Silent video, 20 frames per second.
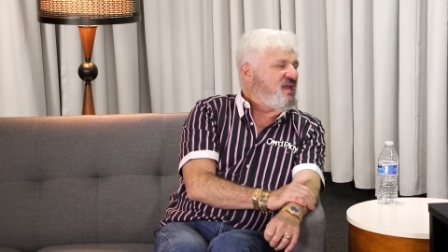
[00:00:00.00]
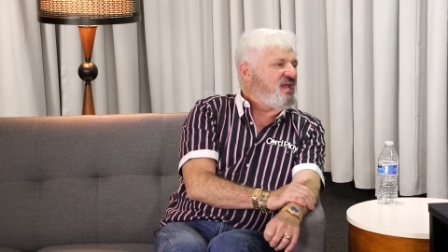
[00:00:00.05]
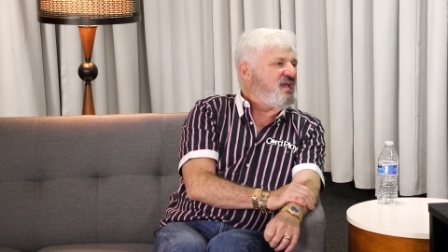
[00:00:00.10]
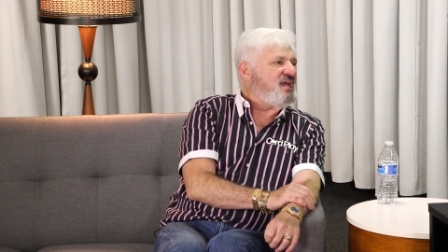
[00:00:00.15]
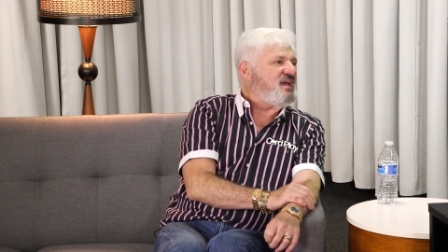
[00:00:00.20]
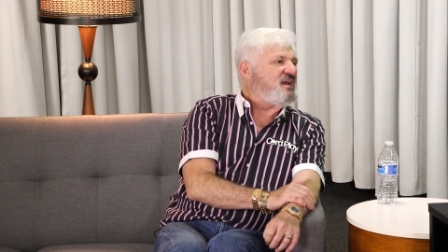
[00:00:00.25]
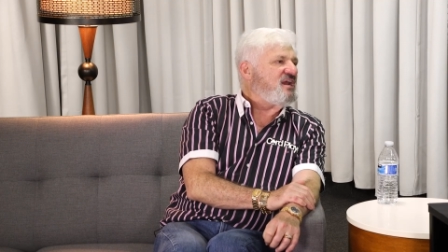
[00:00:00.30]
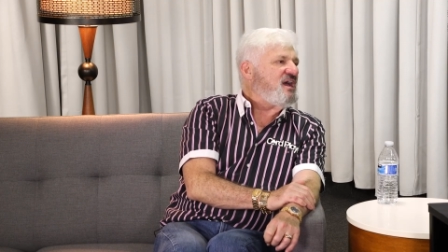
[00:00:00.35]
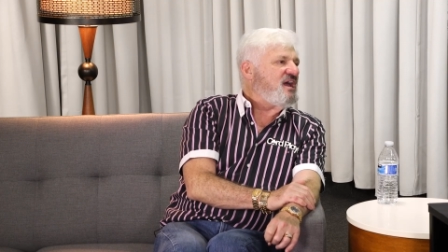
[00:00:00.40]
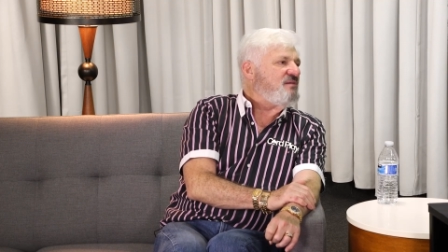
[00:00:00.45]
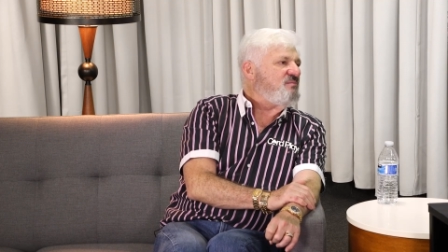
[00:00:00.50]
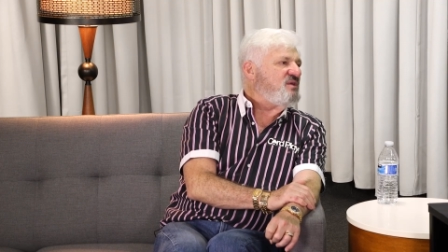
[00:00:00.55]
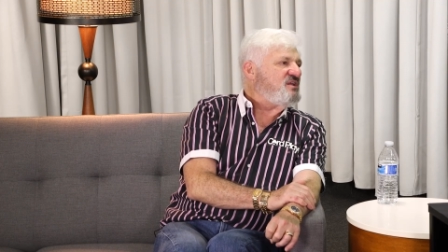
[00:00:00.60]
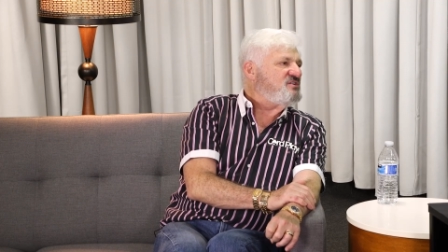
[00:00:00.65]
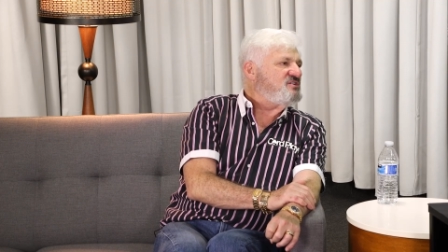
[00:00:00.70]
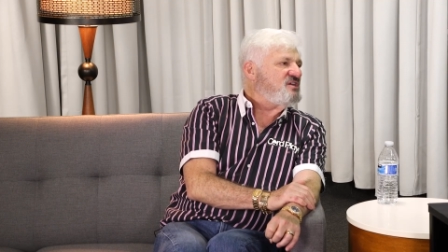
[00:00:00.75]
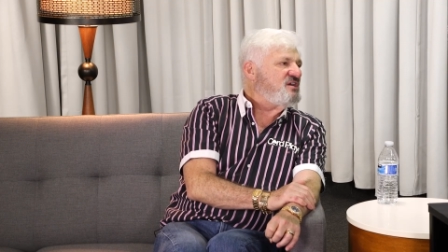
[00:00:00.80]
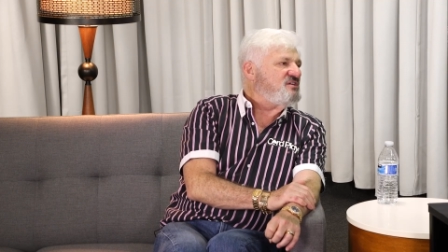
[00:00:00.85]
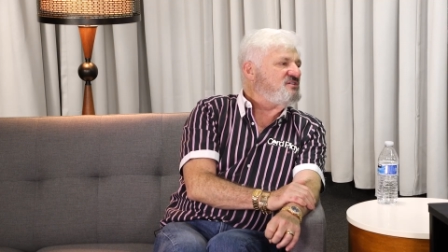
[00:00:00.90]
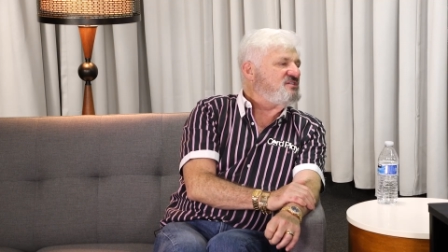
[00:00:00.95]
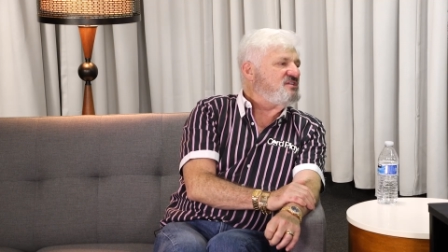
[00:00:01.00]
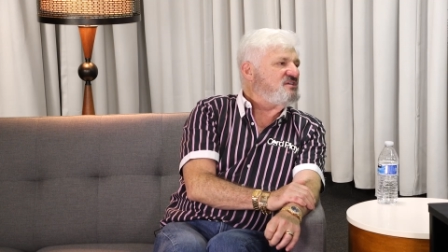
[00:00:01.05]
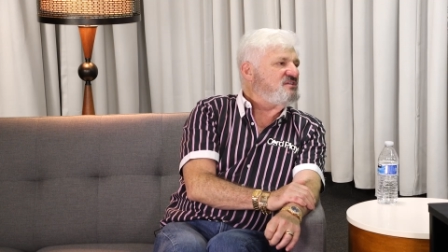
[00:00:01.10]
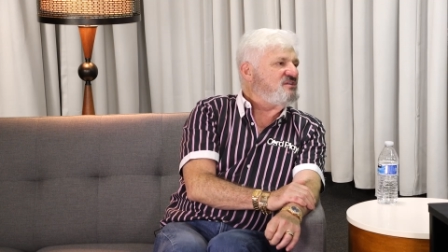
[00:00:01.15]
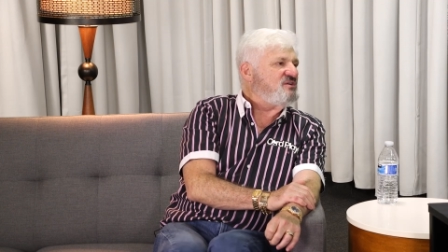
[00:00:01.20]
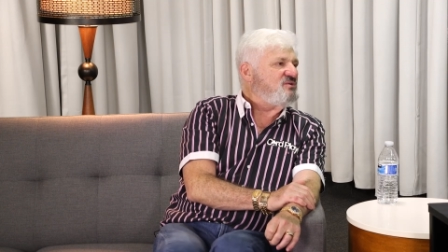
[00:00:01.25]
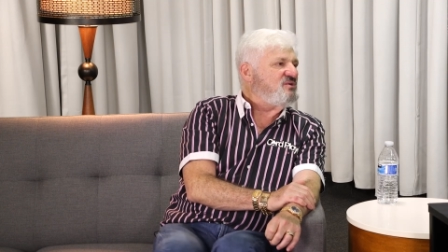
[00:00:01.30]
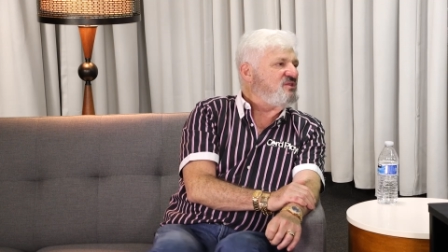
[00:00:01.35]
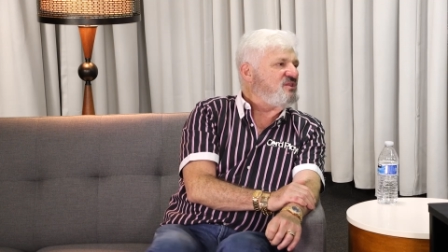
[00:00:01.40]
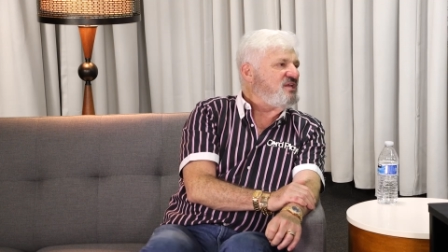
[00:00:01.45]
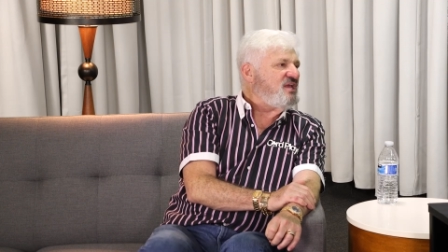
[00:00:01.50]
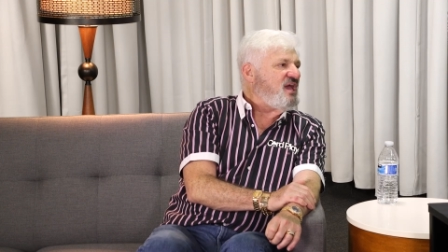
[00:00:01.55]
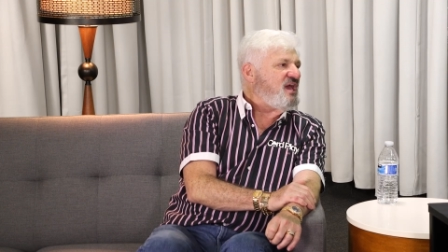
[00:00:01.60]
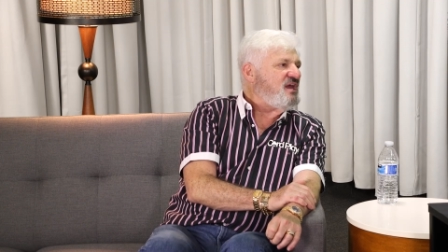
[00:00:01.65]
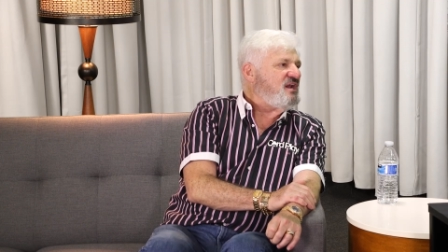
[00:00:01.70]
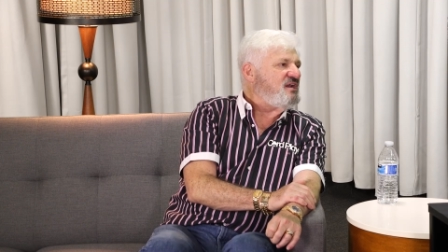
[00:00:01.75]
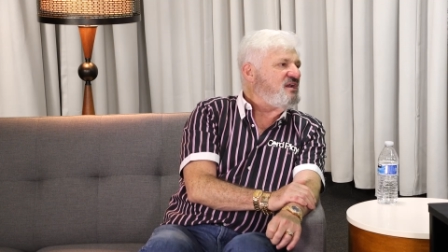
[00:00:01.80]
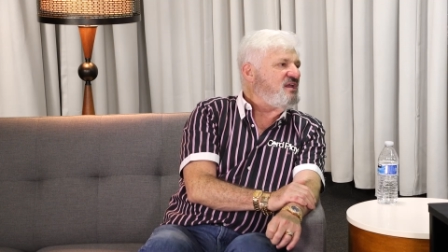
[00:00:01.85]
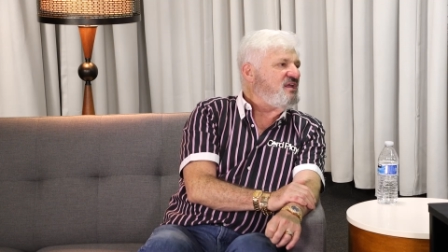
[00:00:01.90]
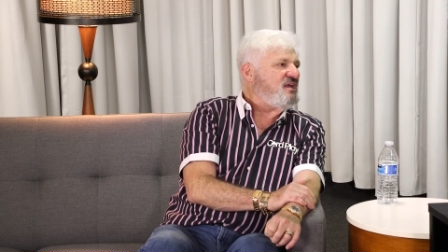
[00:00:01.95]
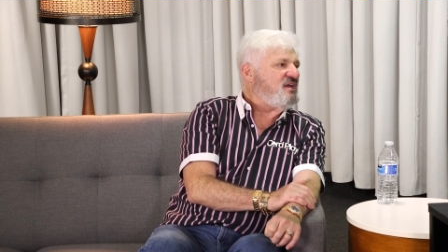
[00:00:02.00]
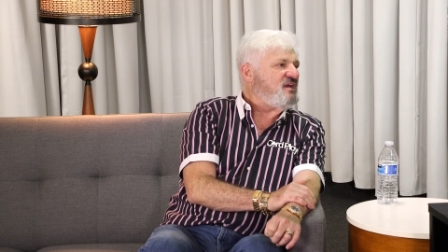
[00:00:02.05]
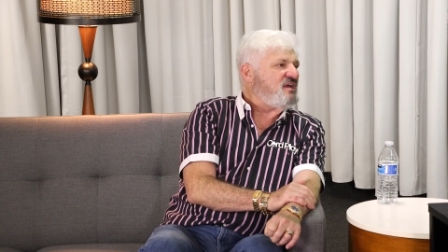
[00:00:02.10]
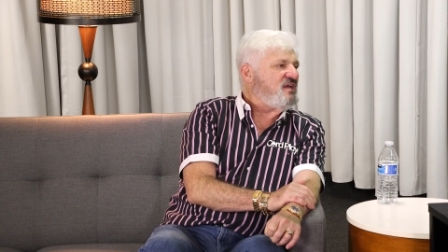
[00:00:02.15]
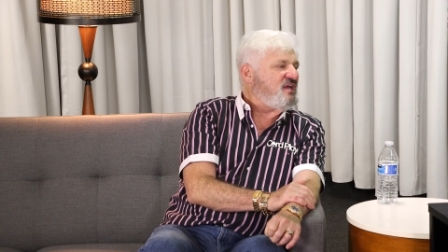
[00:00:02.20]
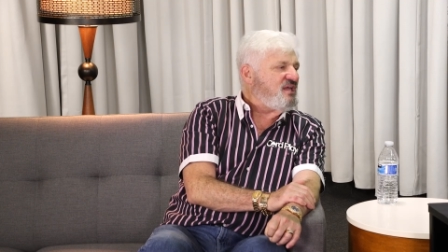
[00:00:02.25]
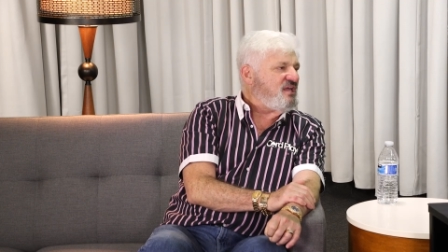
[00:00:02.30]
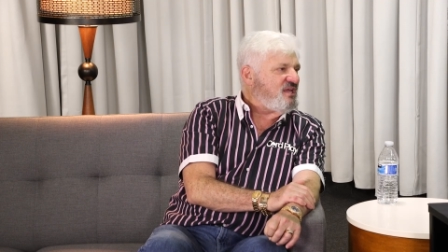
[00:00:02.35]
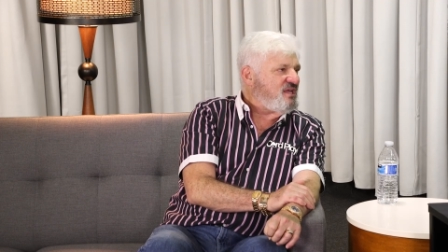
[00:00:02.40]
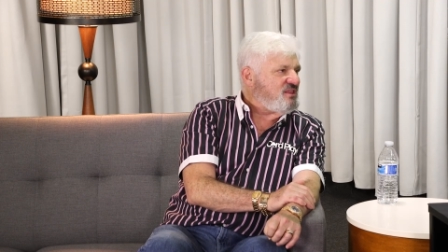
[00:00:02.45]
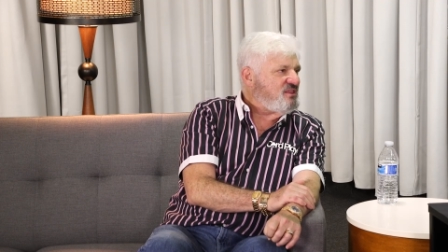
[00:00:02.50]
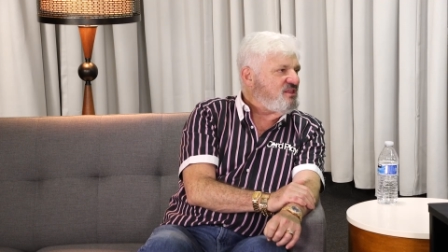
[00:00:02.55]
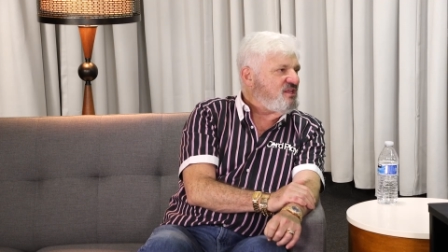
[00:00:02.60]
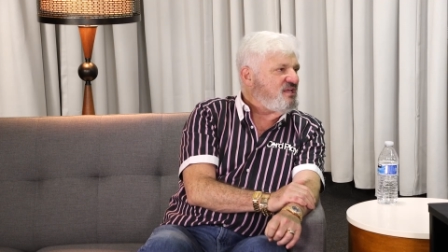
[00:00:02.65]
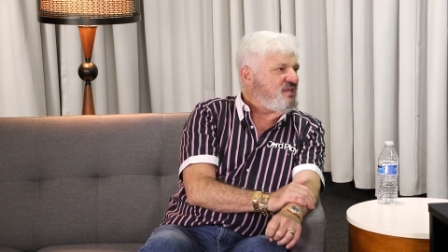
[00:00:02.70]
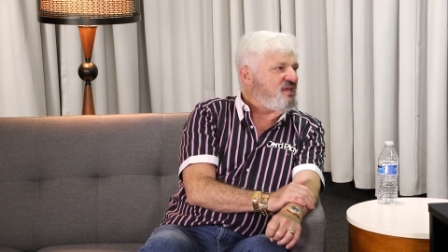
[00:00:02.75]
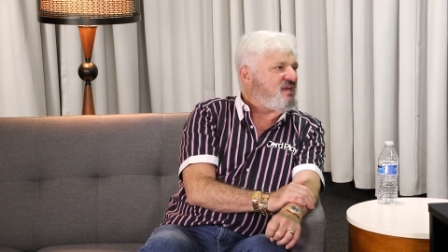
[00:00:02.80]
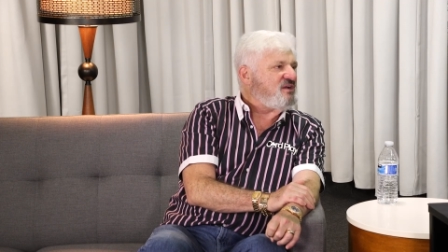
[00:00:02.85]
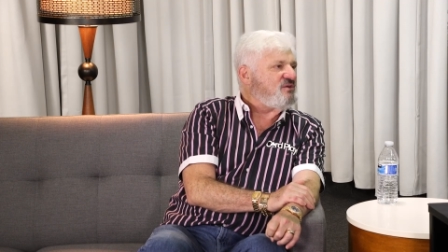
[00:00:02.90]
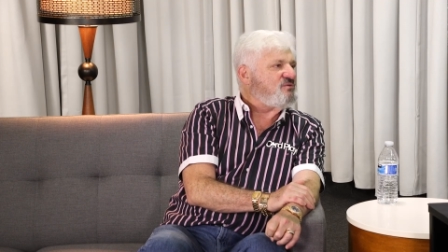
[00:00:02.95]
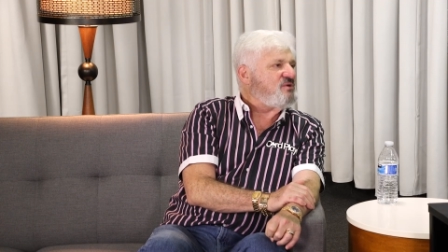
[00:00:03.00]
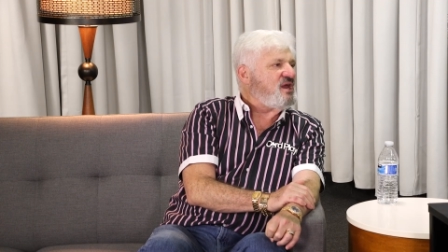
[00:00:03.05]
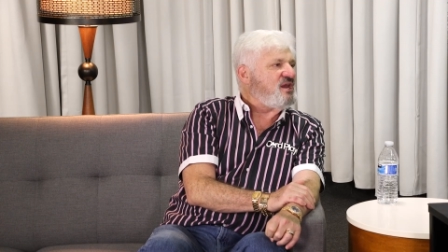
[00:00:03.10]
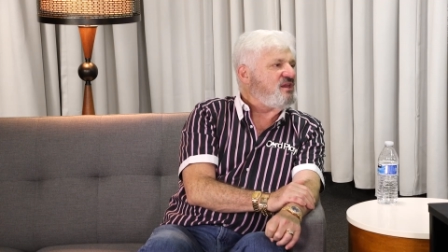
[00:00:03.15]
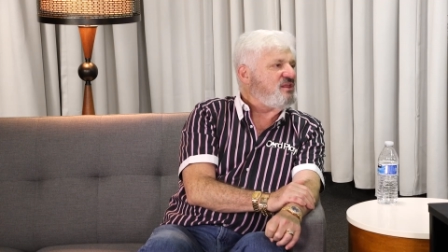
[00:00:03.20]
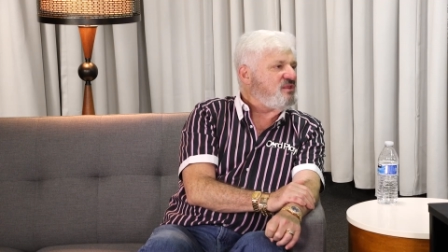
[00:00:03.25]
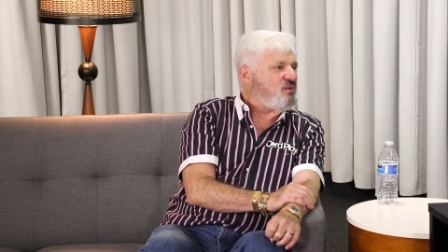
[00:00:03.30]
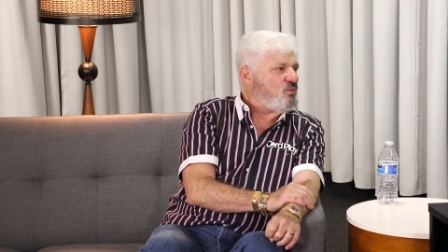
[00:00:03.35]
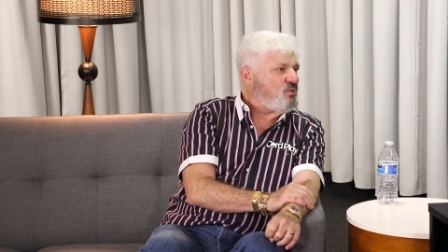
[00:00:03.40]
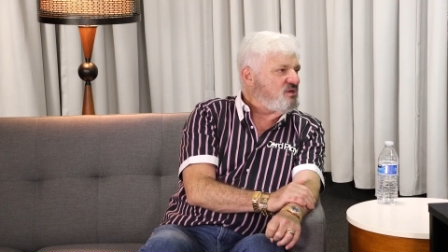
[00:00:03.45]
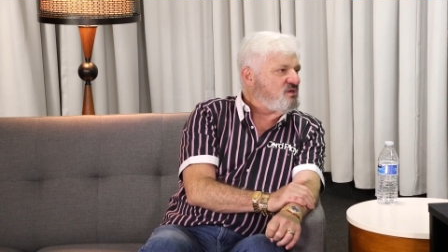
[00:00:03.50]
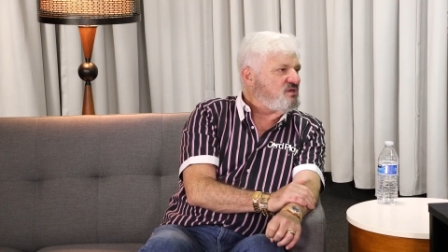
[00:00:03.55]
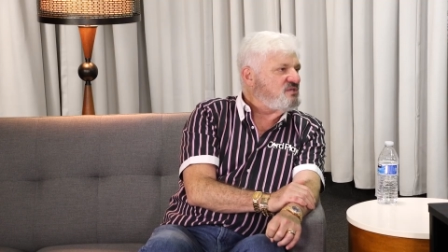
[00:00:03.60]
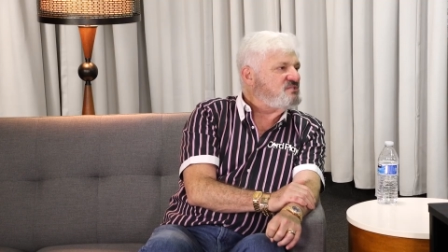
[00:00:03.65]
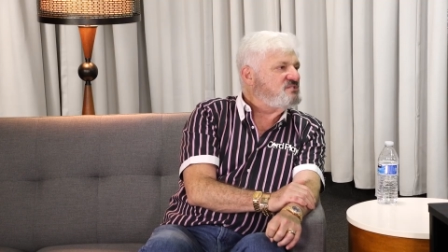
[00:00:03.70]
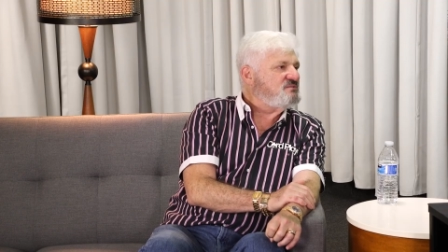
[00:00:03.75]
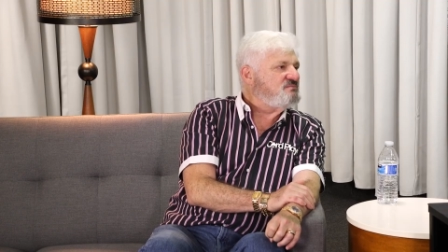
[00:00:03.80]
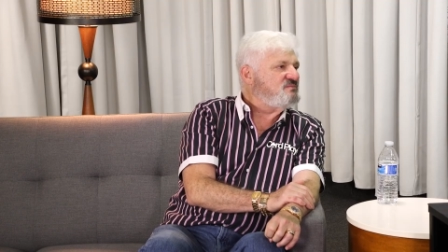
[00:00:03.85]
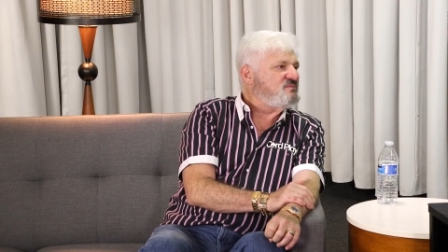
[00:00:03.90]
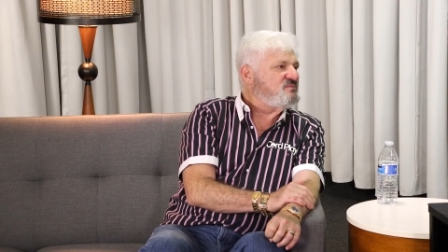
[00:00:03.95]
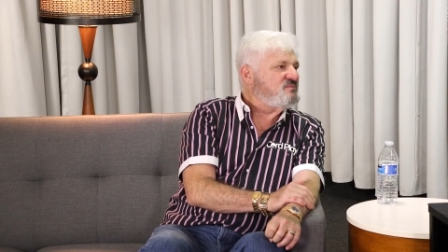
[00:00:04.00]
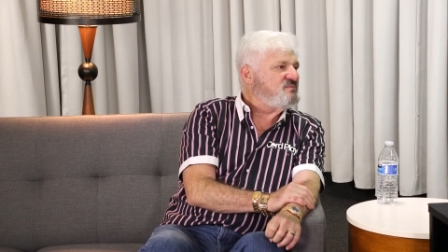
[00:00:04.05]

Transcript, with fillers: and I'm in charge of doing the editing and the writing the words.